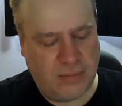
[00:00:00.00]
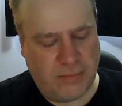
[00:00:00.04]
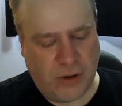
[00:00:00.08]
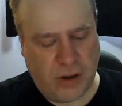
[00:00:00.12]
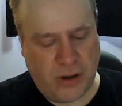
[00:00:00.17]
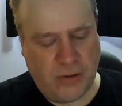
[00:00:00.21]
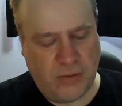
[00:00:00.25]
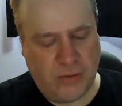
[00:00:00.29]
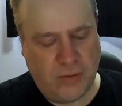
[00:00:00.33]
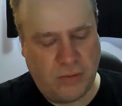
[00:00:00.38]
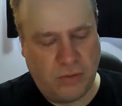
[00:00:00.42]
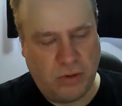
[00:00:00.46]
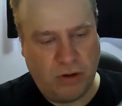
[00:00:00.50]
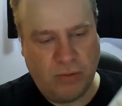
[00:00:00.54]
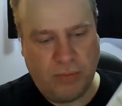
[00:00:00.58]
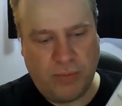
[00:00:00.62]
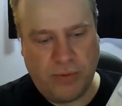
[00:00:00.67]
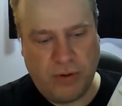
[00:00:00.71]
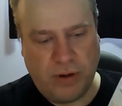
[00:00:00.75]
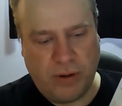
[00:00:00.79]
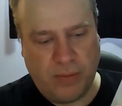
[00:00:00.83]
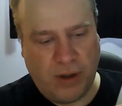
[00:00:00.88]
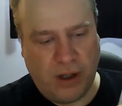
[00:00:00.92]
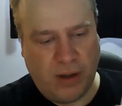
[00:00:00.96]
But we'll
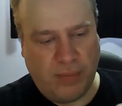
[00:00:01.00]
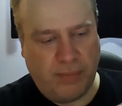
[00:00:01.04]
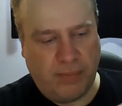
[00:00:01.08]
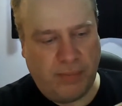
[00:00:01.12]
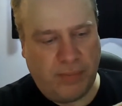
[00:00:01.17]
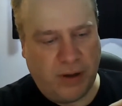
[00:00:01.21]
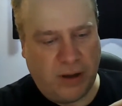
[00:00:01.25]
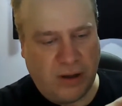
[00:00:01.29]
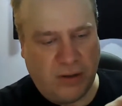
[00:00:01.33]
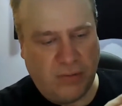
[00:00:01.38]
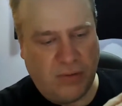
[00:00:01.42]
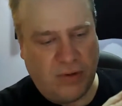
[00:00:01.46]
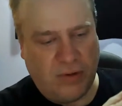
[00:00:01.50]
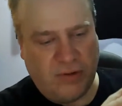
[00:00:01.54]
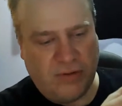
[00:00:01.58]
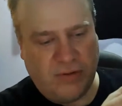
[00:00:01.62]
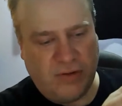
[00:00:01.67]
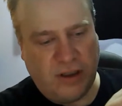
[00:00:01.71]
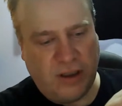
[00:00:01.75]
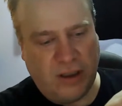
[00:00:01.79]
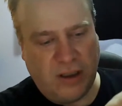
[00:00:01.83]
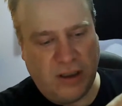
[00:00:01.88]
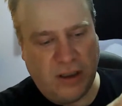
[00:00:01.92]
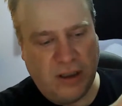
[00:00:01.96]
open them up, and then we
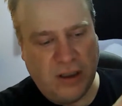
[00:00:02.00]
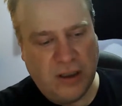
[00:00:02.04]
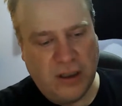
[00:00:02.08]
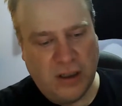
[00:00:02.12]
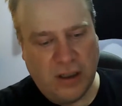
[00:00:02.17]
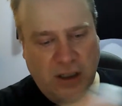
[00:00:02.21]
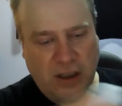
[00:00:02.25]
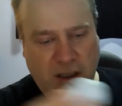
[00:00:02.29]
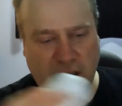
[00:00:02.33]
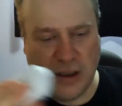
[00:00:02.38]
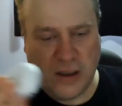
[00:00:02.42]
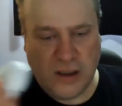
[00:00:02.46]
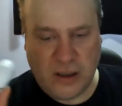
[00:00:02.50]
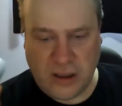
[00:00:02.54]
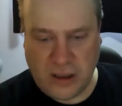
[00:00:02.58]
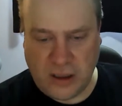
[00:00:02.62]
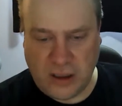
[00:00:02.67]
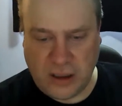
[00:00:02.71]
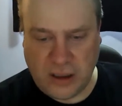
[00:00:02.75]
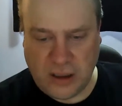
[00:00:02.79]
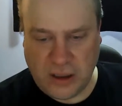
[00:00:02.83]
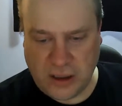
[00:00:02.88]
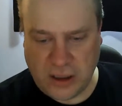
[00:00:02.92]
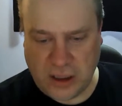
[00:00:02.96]
see
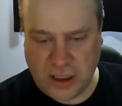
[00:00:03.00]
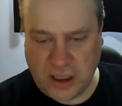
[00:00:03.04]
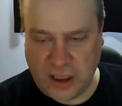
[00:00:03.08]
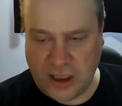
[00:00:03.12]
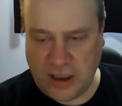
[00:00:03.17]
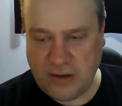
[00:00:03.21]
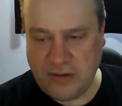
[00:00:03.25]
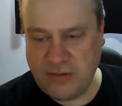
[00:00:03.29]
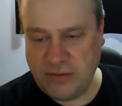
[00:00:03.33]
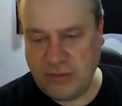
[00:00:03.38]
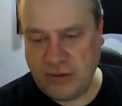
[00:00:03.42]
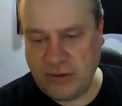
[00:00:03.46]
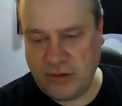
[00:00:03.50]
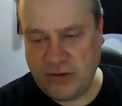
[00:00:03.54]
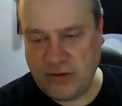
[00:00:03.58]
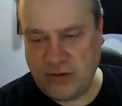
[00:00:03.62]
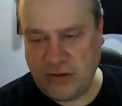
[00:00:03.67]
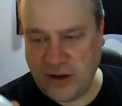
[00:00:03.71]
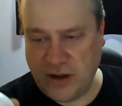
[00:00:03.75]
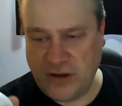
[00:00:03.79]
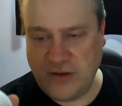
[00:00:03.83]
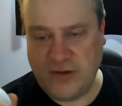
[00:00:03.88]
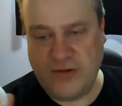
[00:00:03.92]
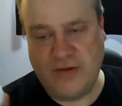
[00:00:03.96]
the case, which
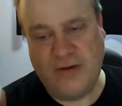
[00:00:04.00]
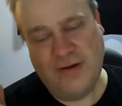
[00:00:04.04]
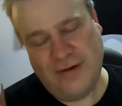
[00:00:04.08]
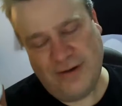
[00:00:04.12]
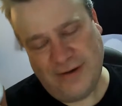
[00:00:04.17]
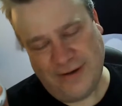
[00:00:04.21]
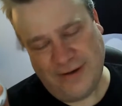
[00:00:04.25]
does